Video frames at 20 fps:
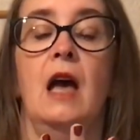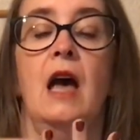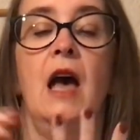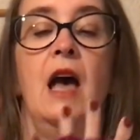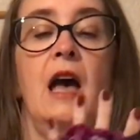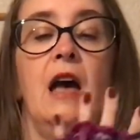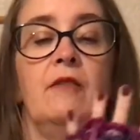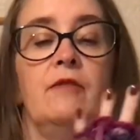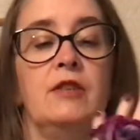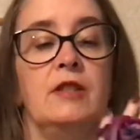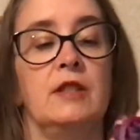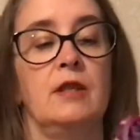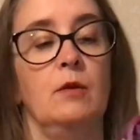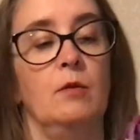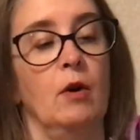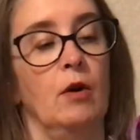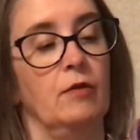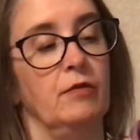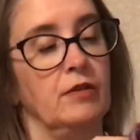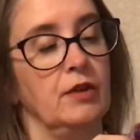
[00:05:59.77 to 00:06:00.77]
Every so
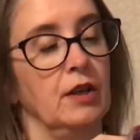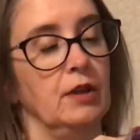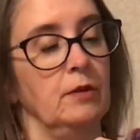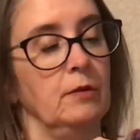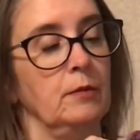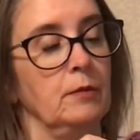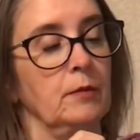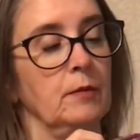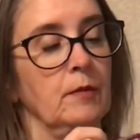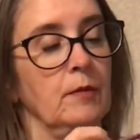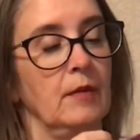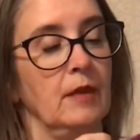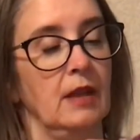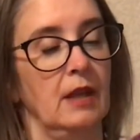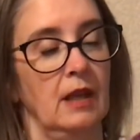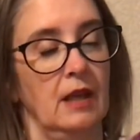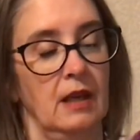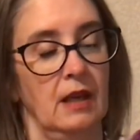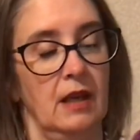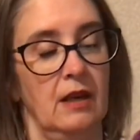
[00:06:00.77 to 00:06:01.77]
often,
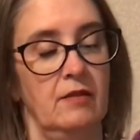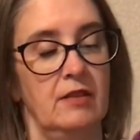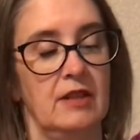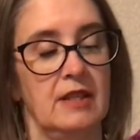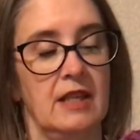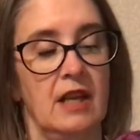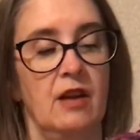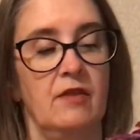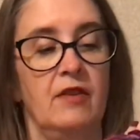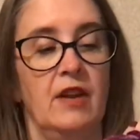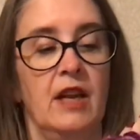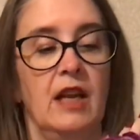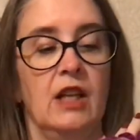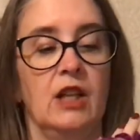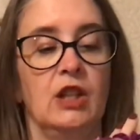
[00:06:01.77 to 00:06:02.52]
give yourself a little